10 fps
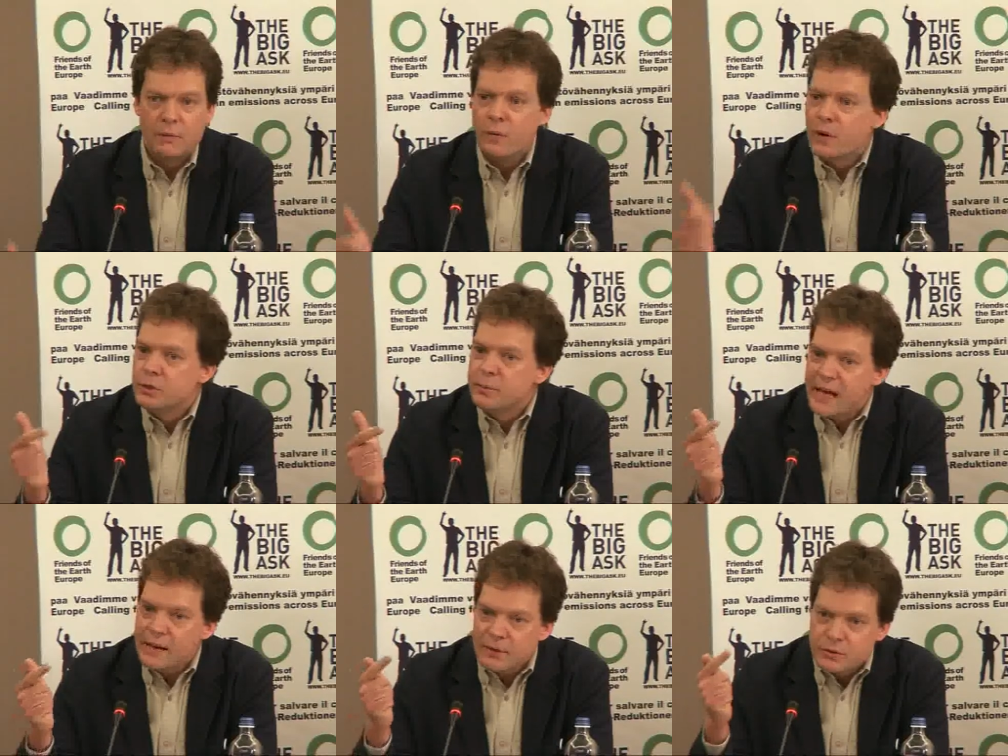We want to be
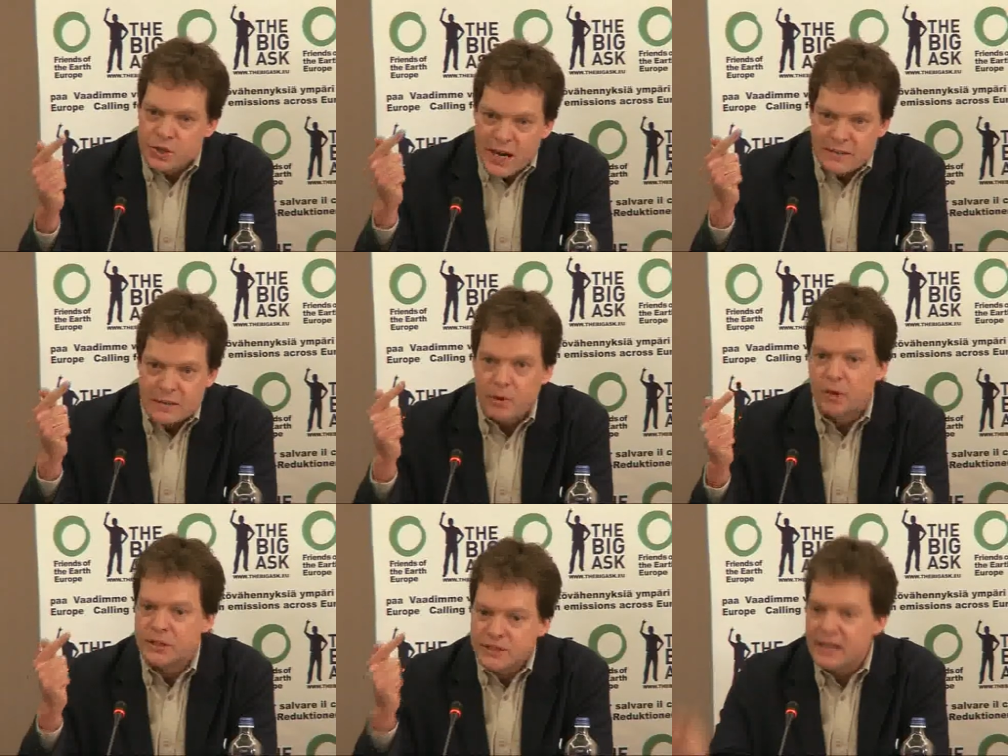able to check them
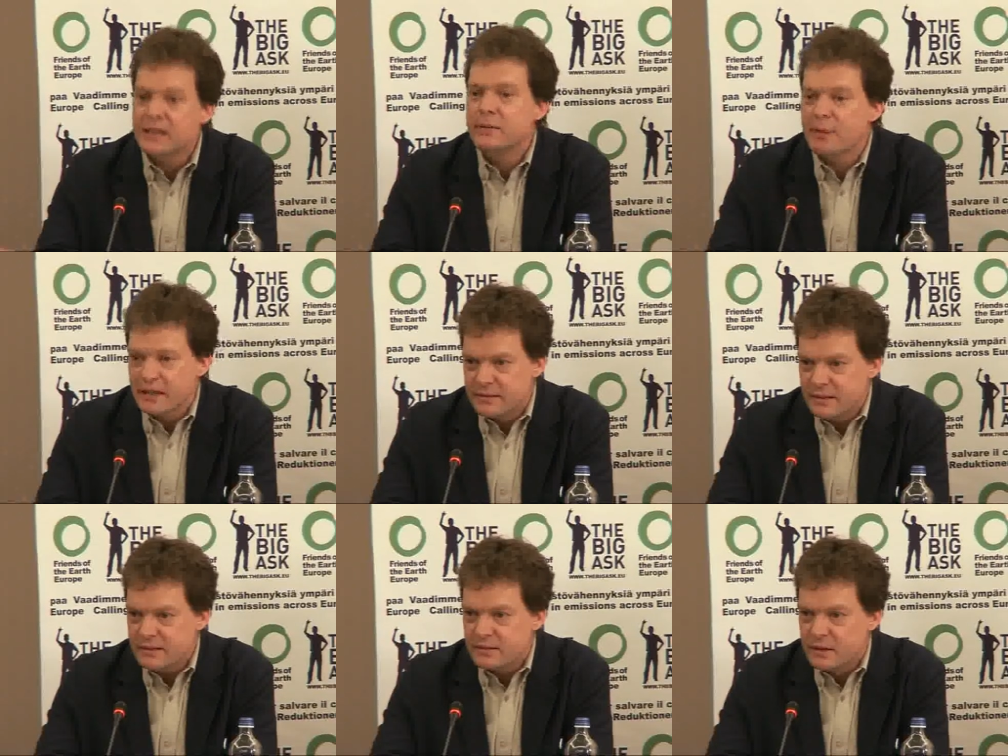on a yearly
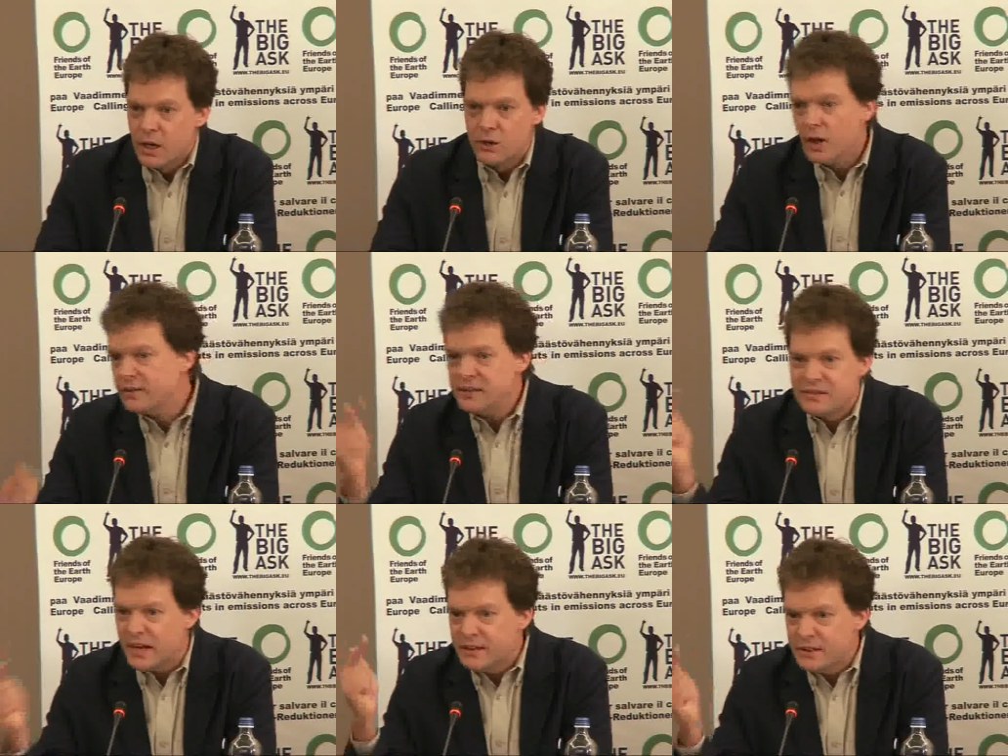basis, not in
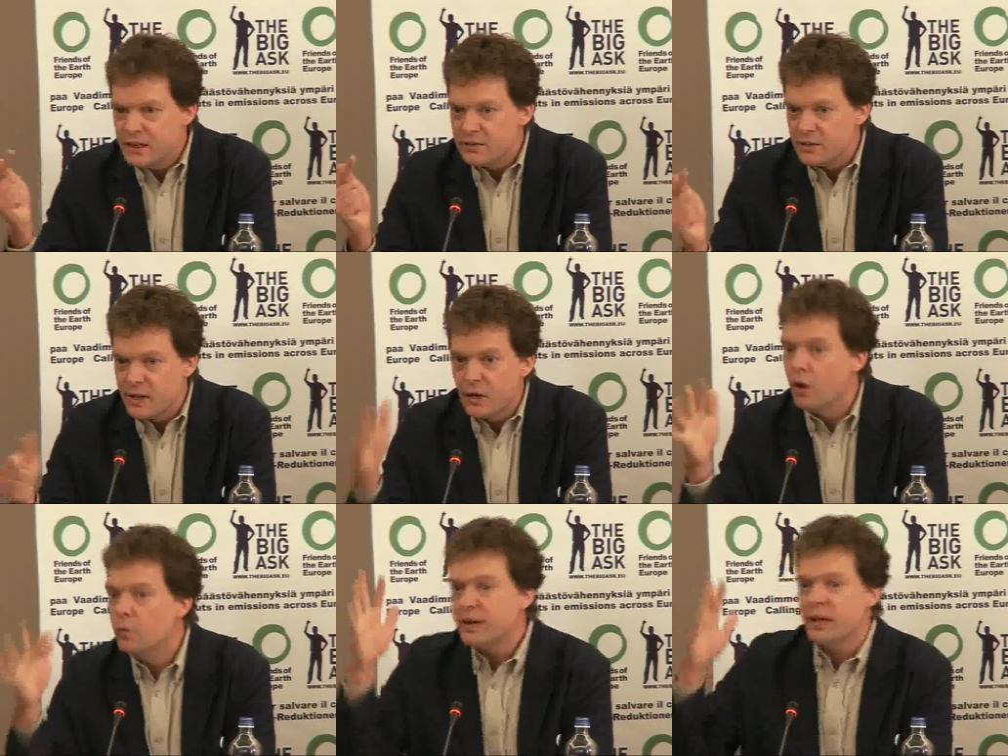10 years and then
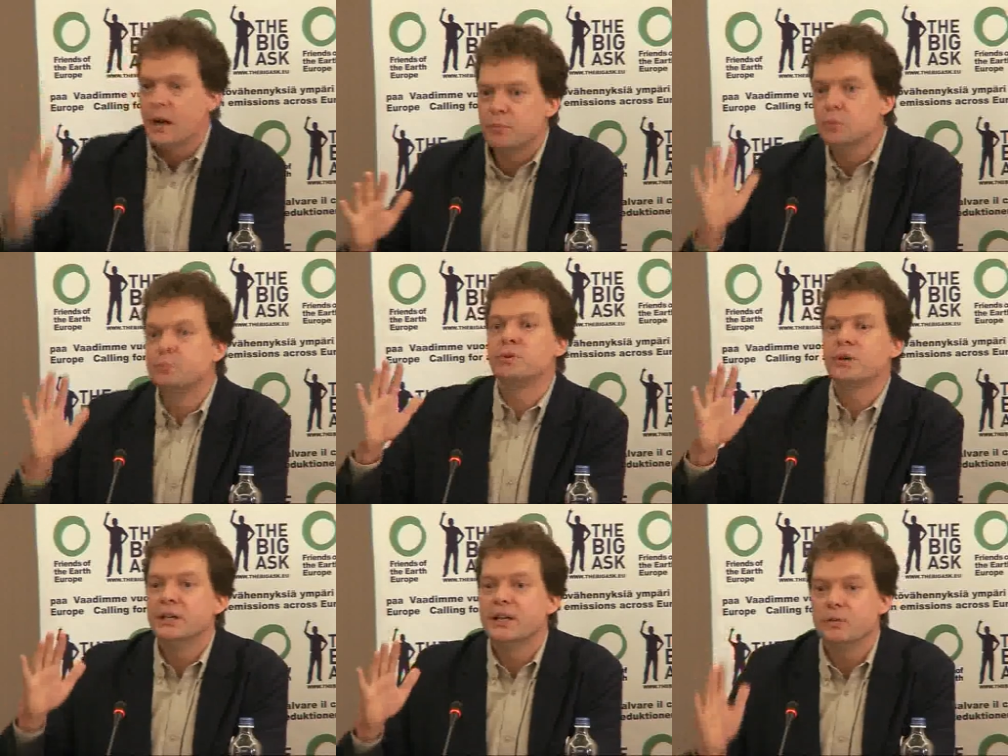all waking up, oop,
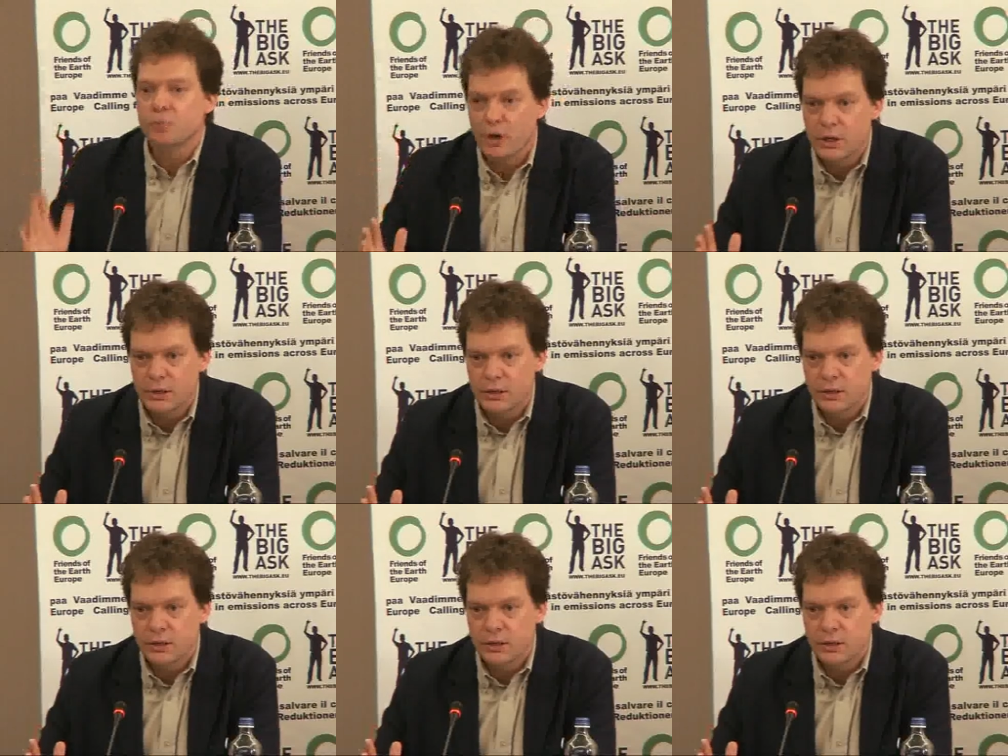it didn't work